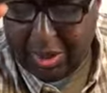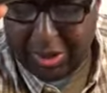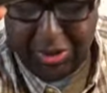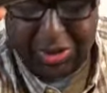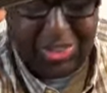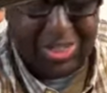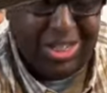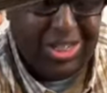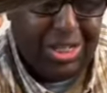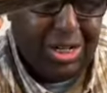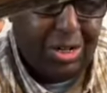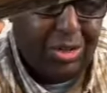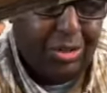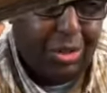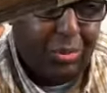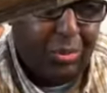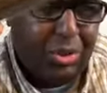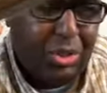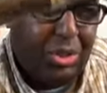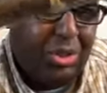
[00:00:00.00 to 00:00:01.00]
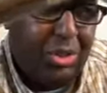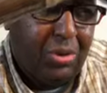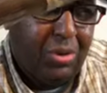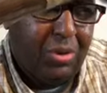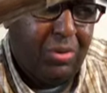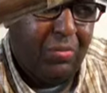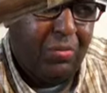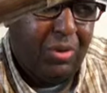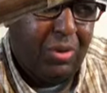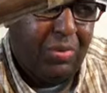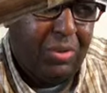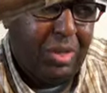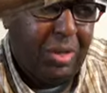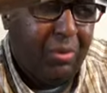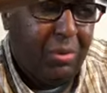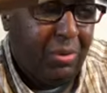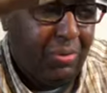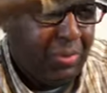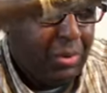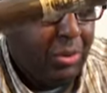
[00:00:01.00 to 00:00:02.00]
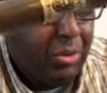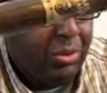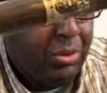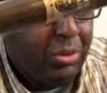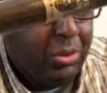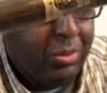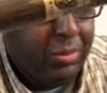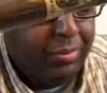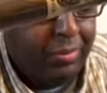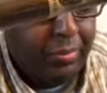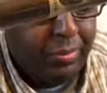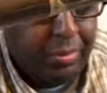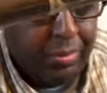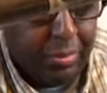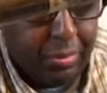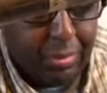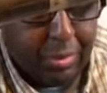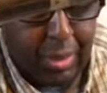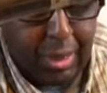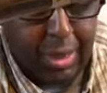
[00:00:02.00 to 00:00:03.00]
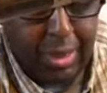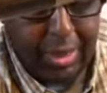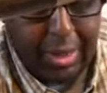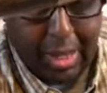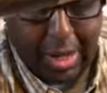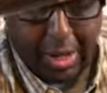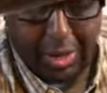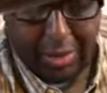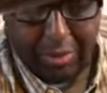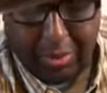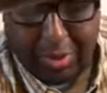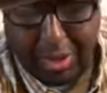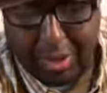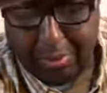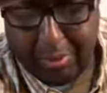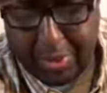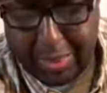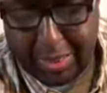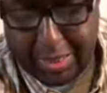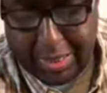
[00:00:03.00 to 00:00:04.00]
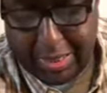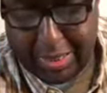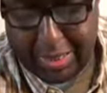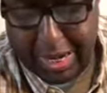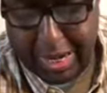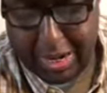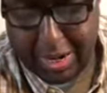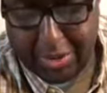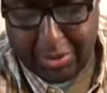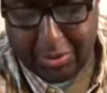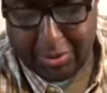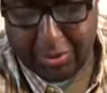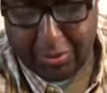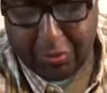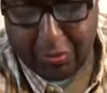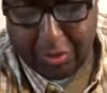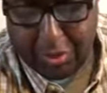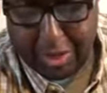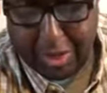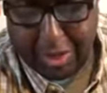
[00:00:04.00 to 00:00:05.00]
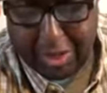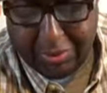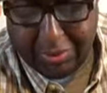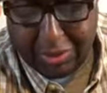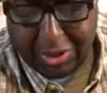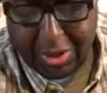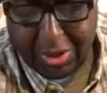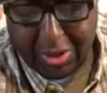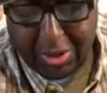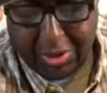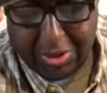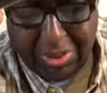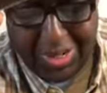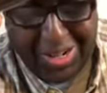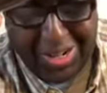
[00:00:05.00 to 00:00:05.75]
600, almost 650 reviews. Now, the way they break that down with 4.5 stars,